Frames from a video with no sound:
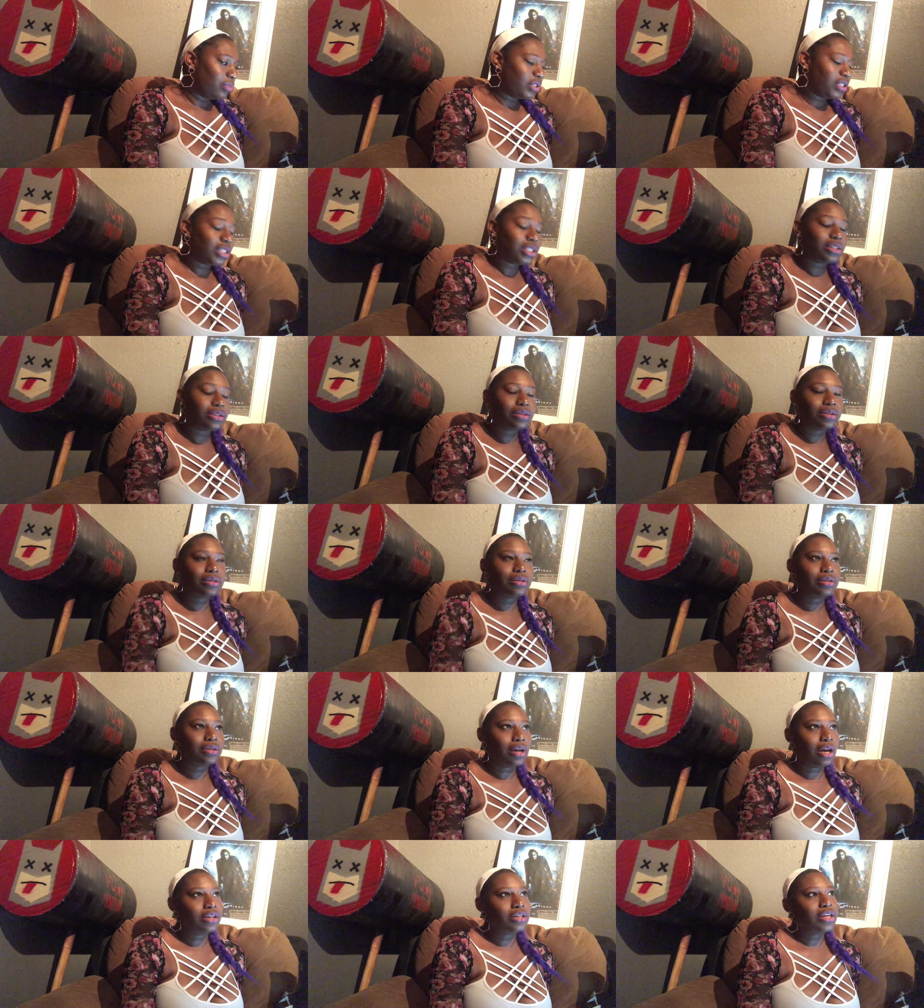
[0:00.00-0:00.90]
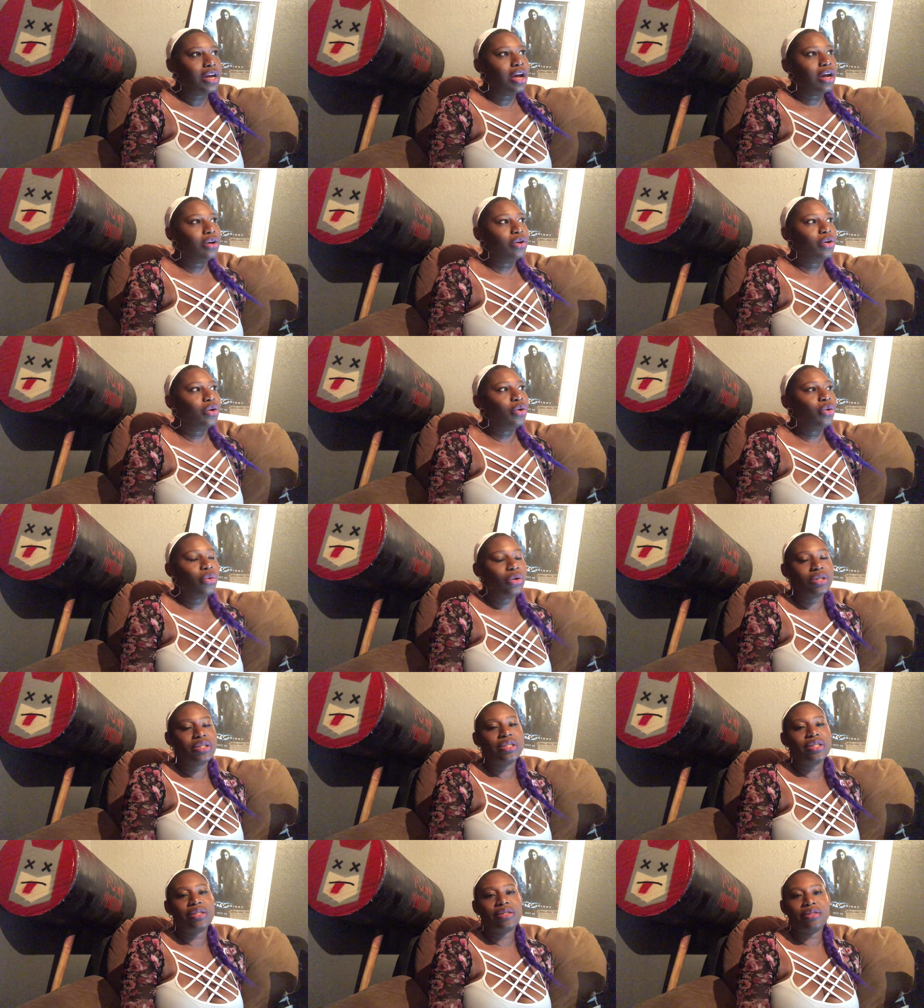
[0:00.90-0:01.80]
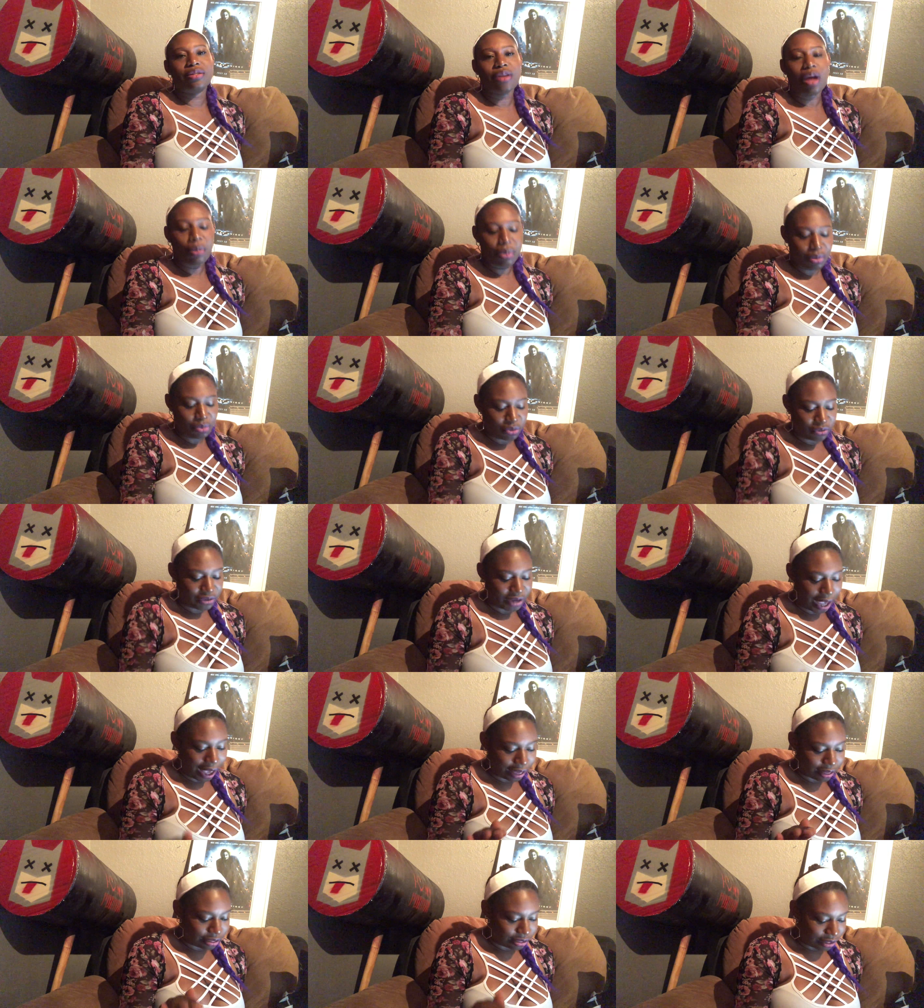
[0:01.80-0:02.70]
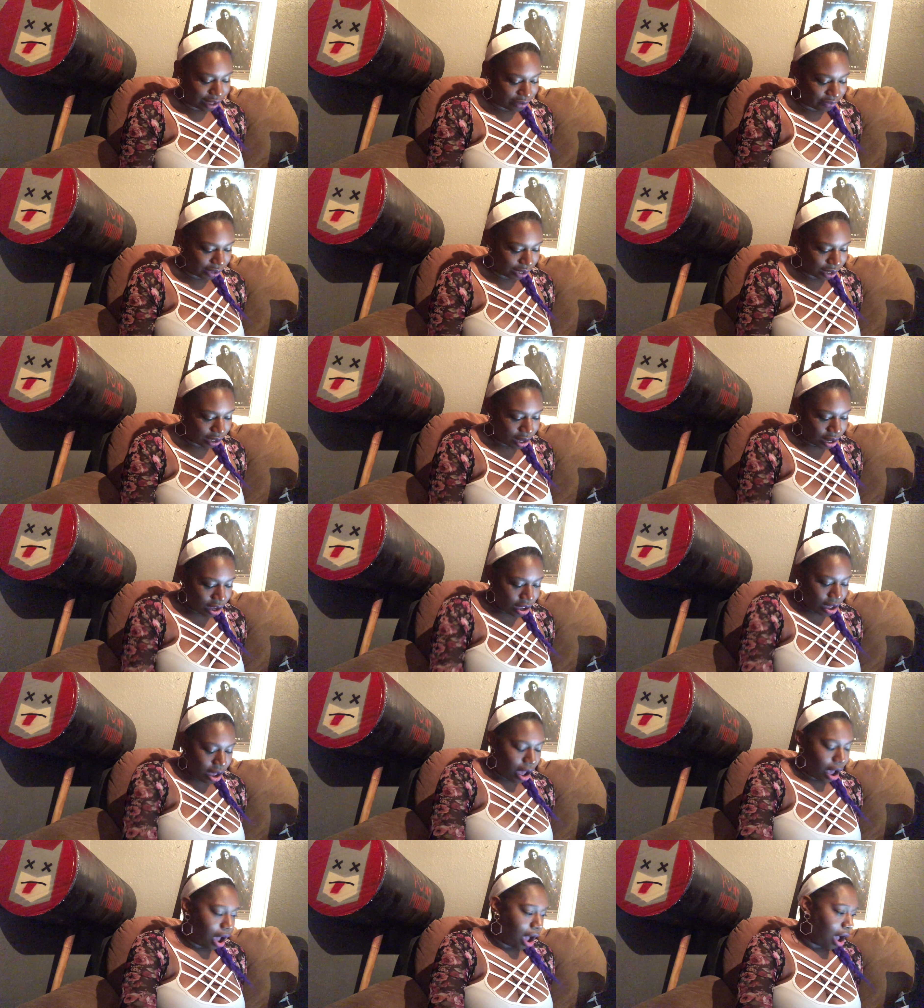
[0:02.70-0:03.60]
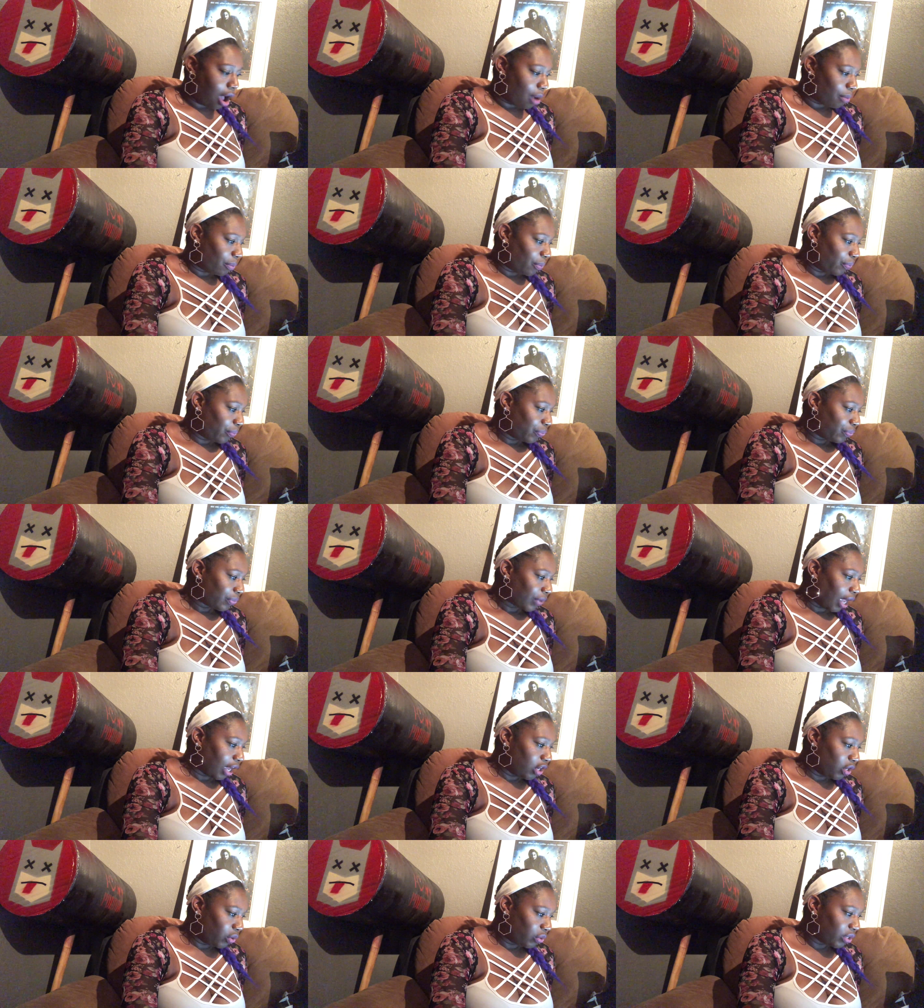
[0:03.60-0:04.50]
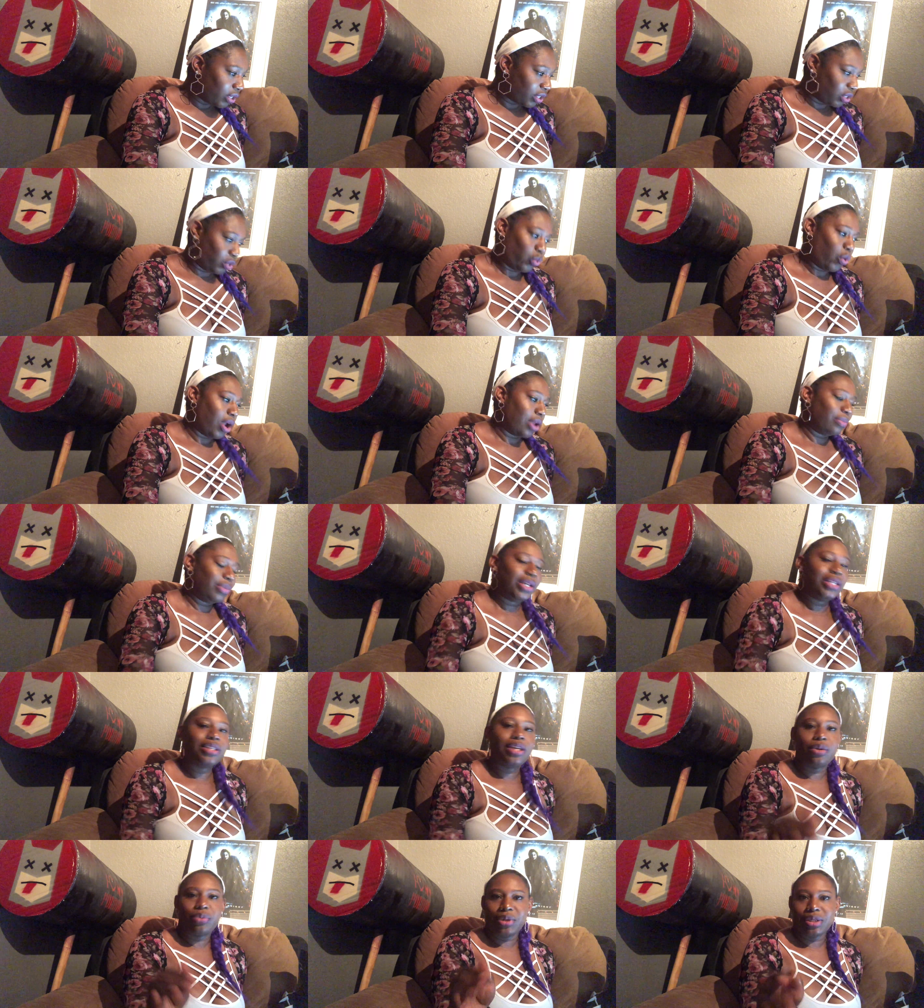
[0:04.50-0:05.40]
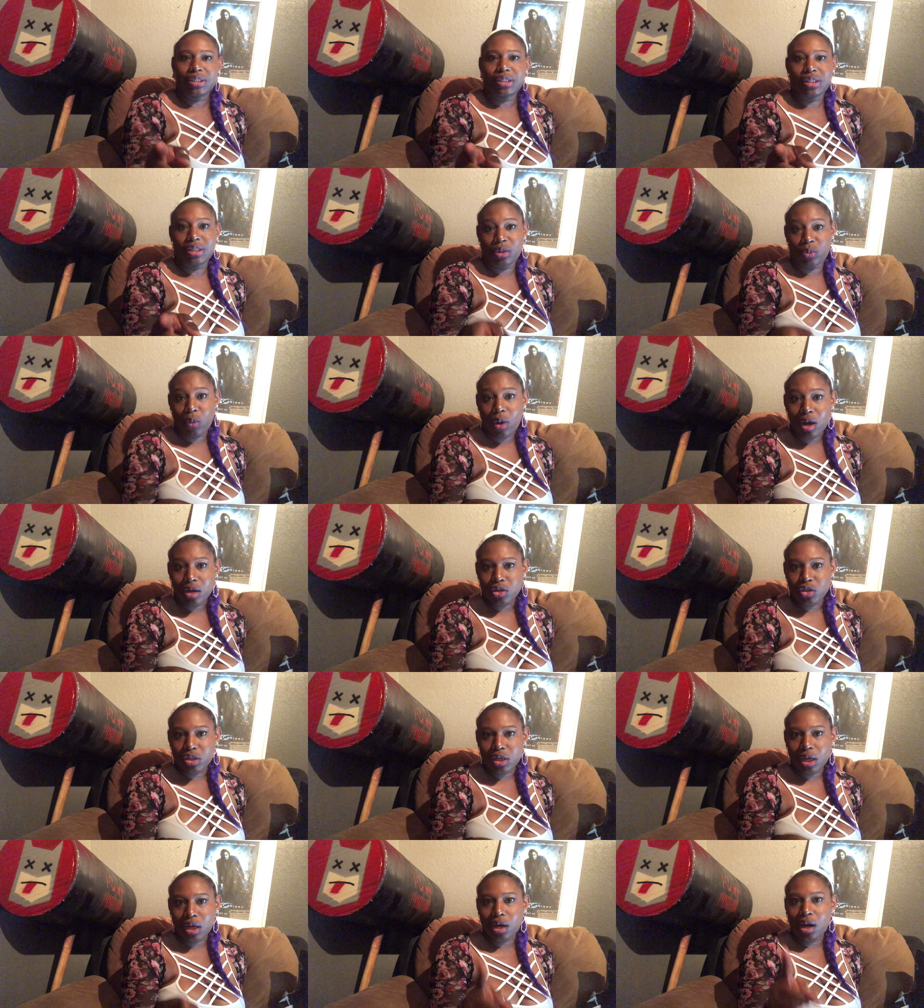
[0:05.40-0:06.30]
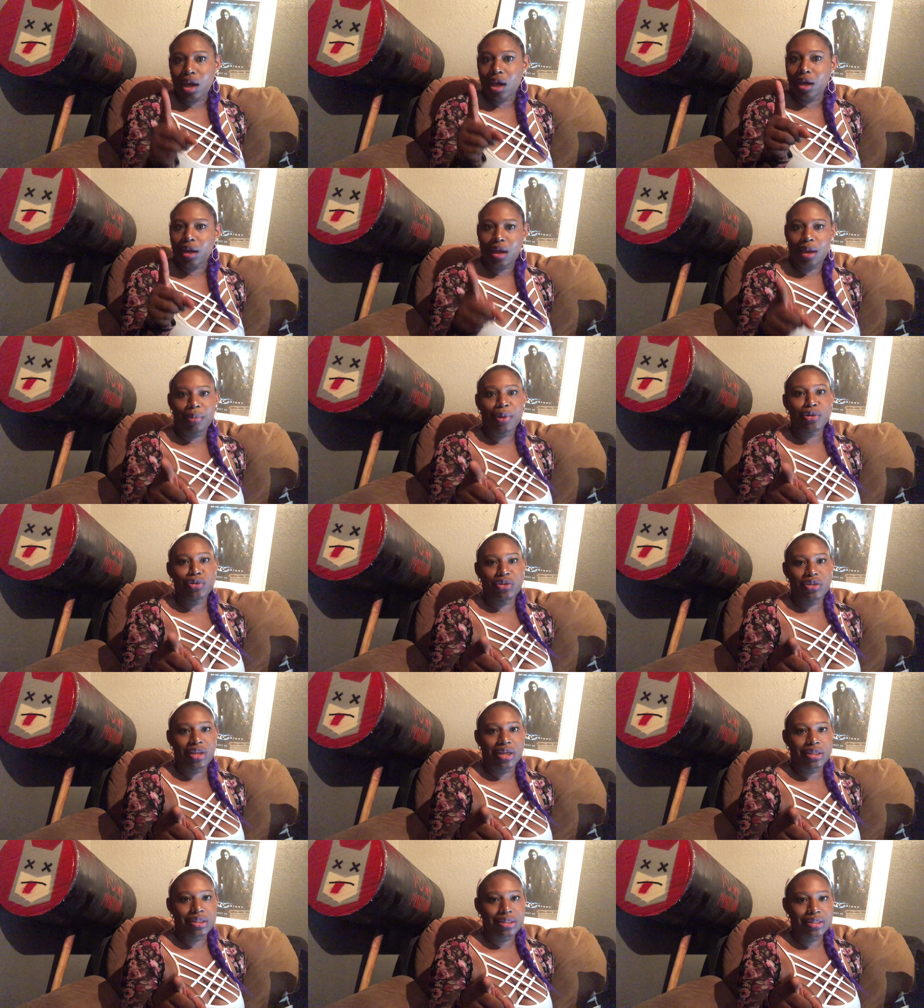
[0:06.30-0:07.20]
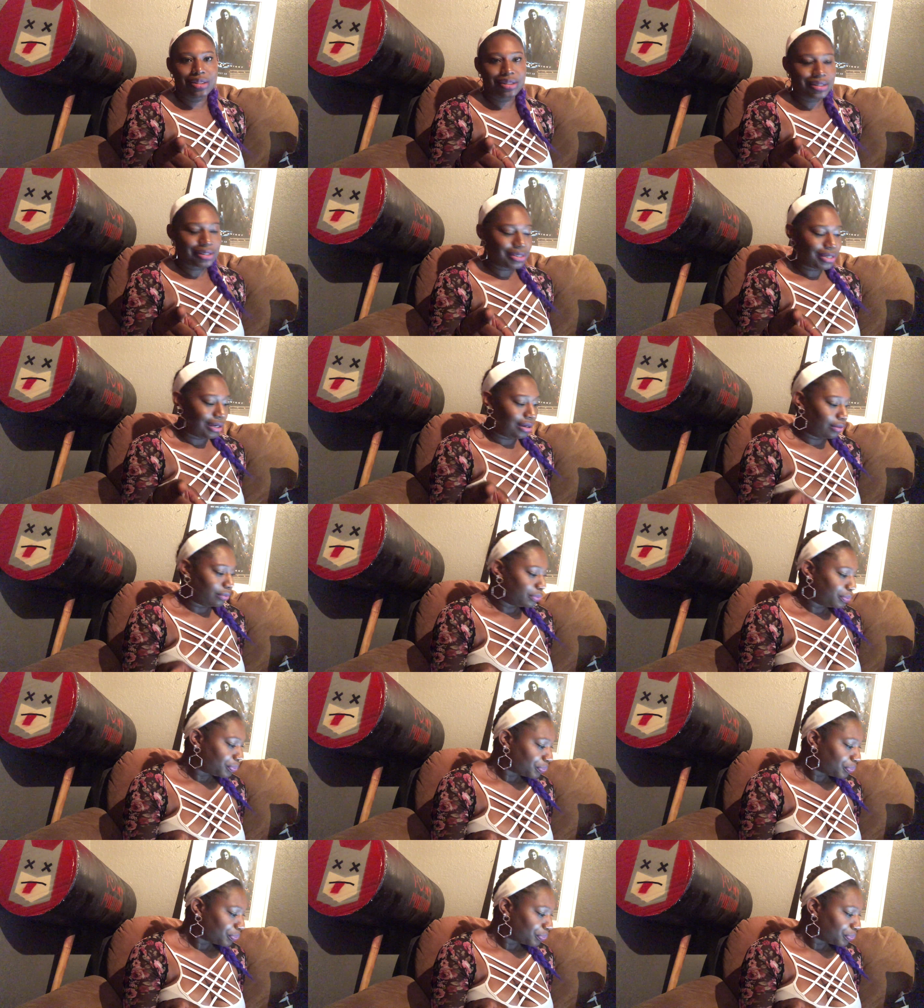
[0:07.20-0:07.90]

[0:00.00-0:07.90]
Just such a gorgeous zombie movie. I love it. I knew this one because I had recently watched it. It came out in 2016.